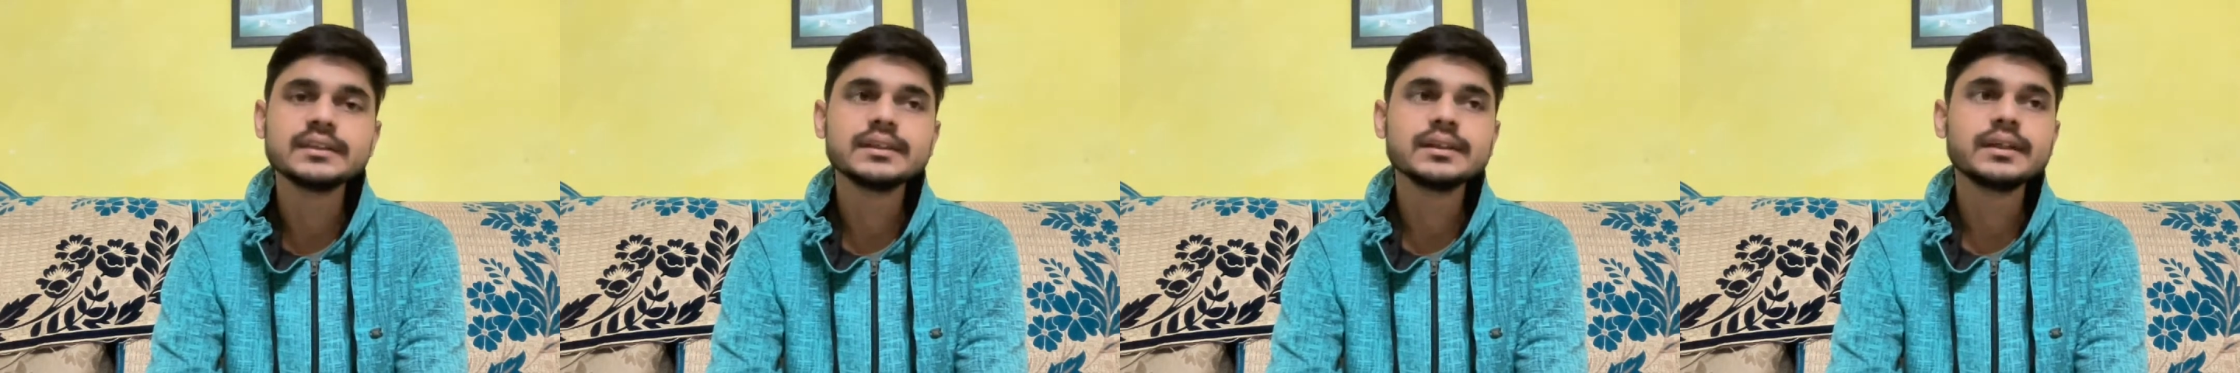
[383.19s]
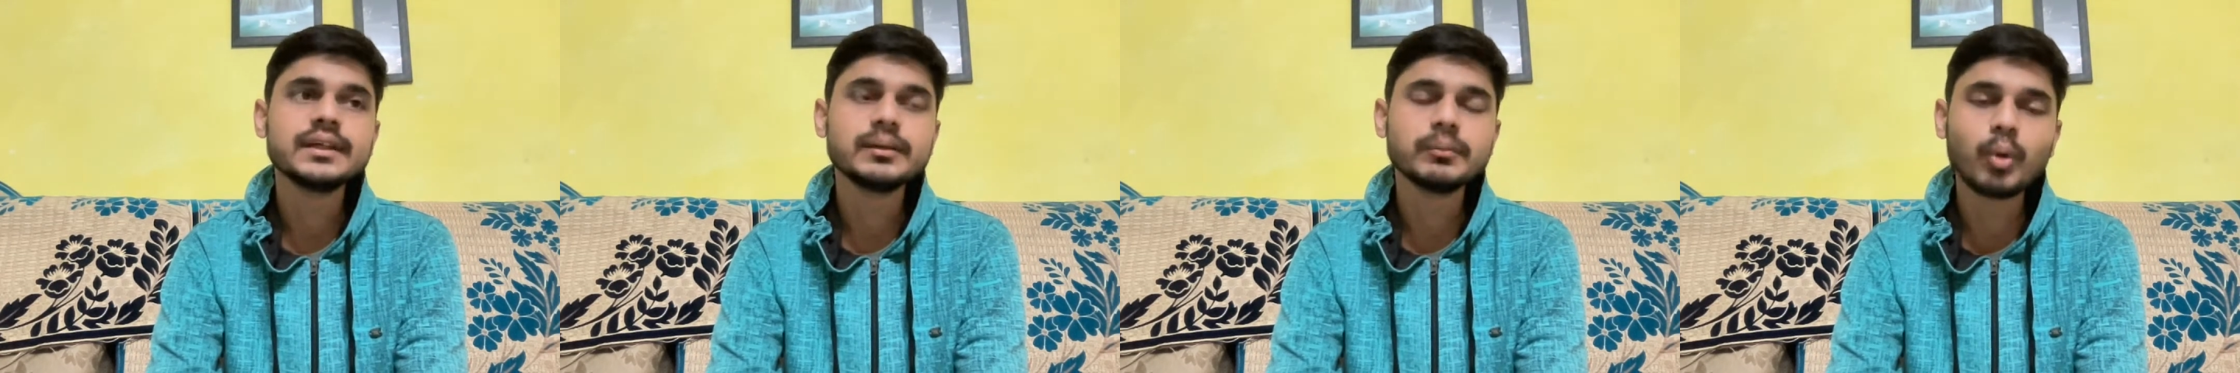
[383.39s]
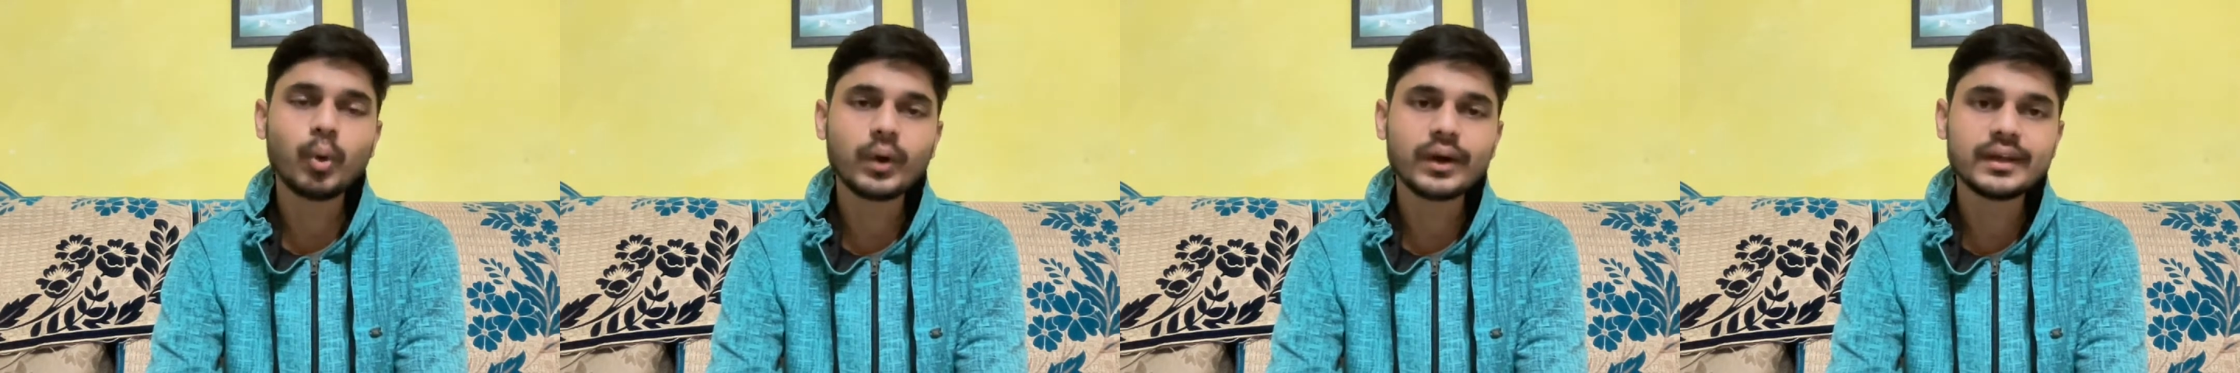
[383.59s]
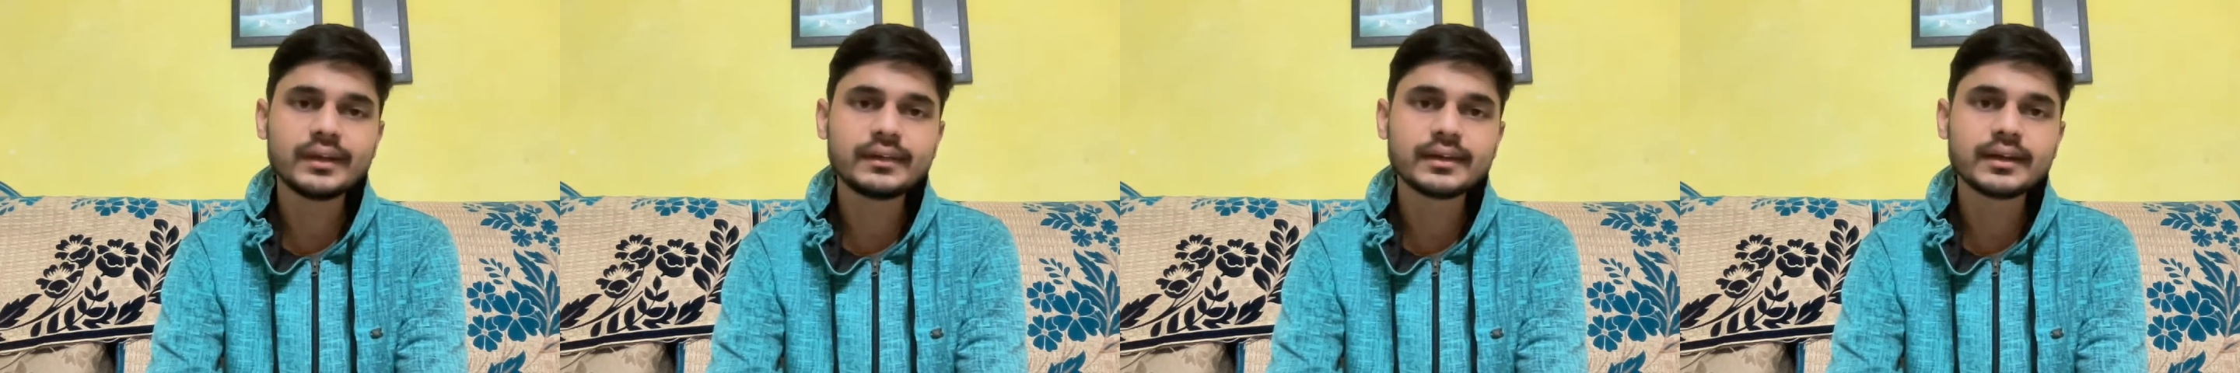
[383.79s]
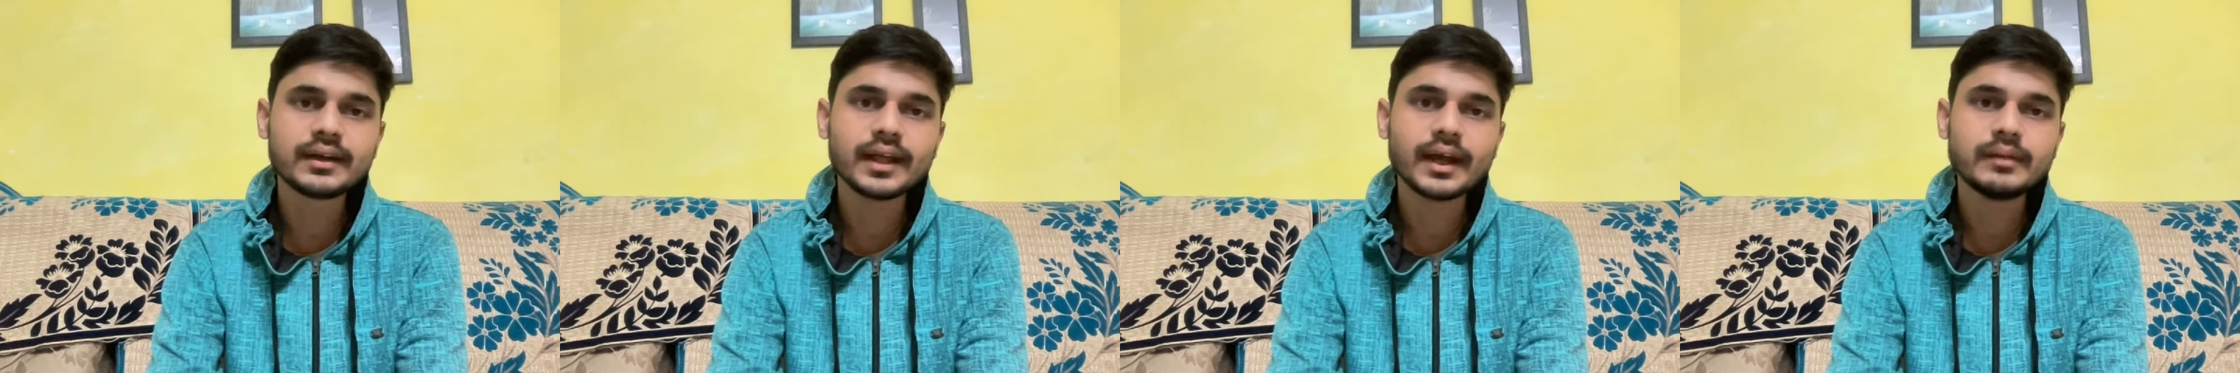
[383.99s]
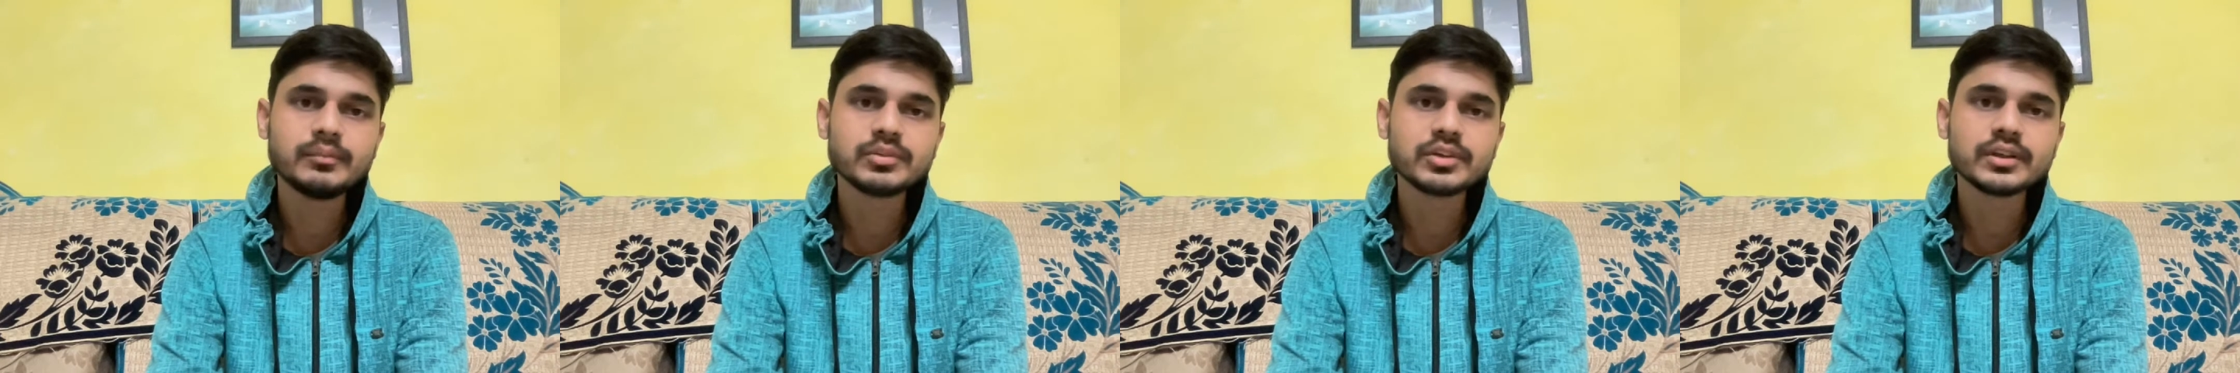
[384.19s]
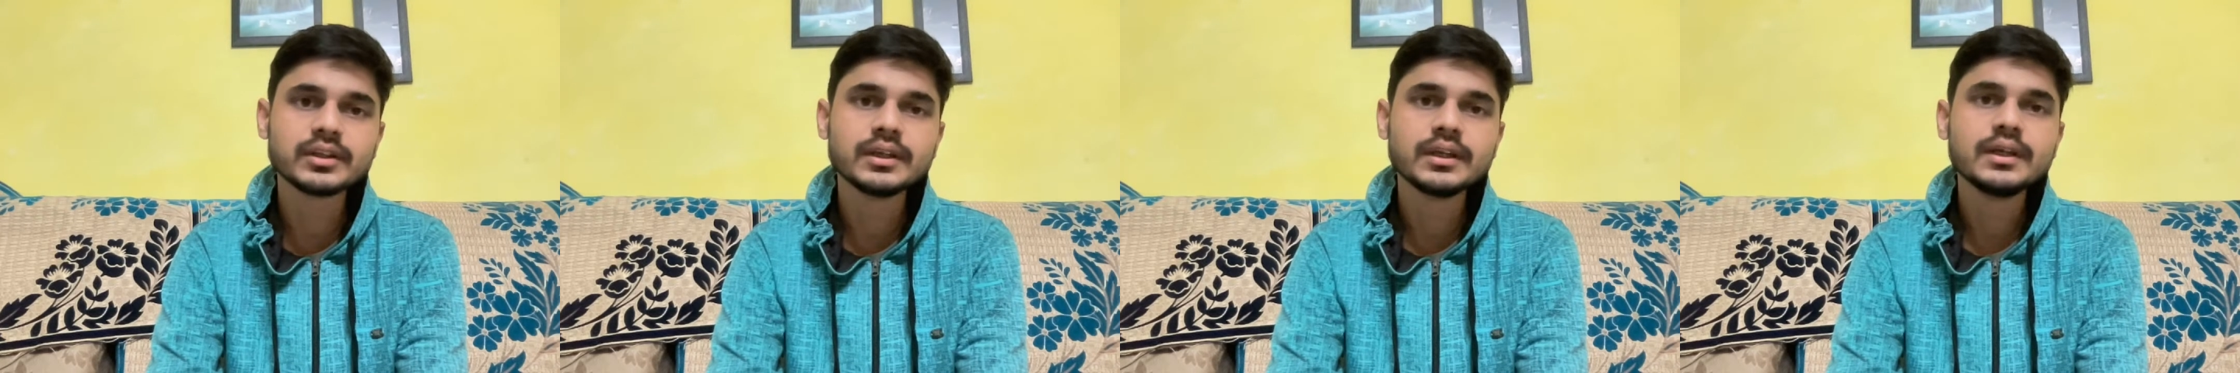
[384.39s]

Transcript: in more recent times,